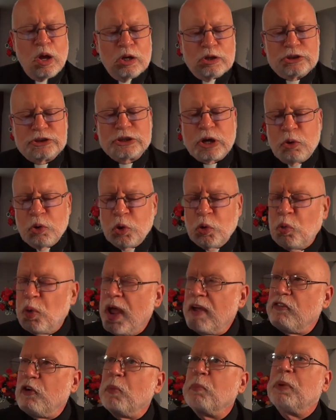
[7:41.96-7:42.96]
So
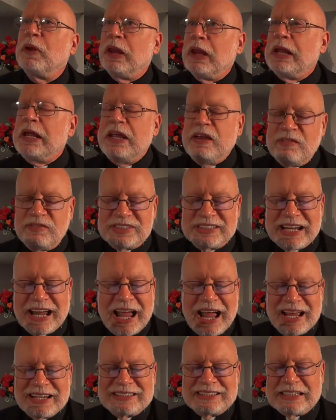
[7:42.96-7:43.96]
whoever believes
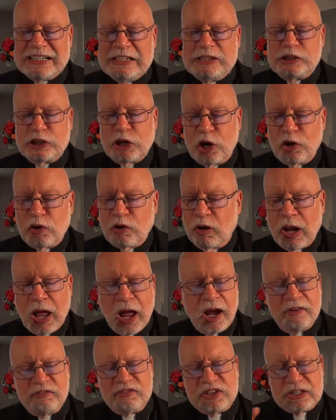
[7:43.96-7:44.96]
has eternal
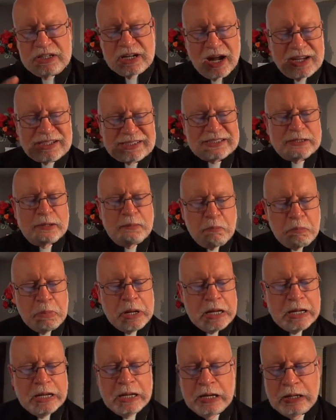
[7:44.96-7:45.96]
life doesn't
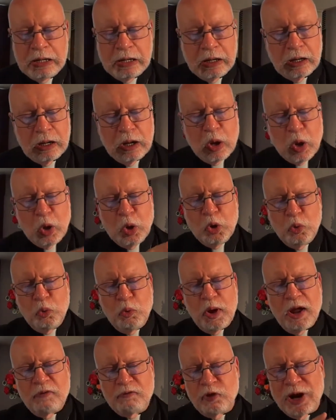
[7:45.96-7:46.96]
mean
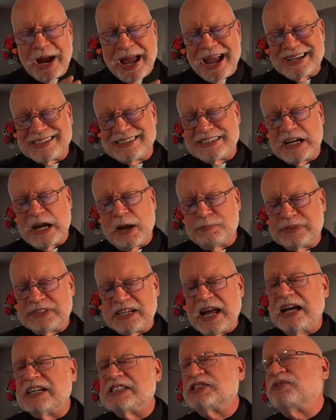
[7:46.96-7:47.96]
whoever accepts
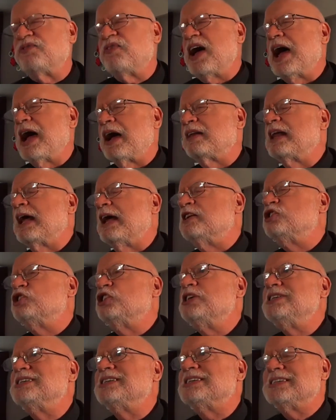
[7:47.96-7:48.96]
as fact that
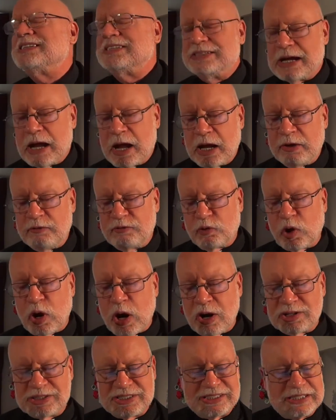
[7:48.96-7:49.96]
Jesus died for
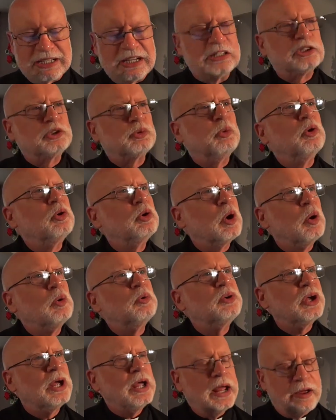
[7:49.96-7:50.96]
our sins will go
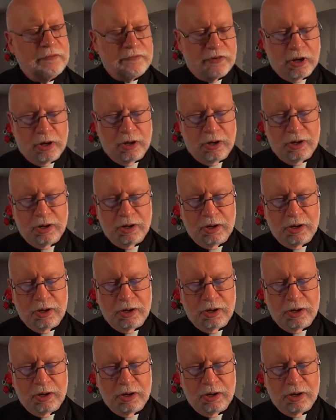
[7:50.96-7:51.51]
to heaven.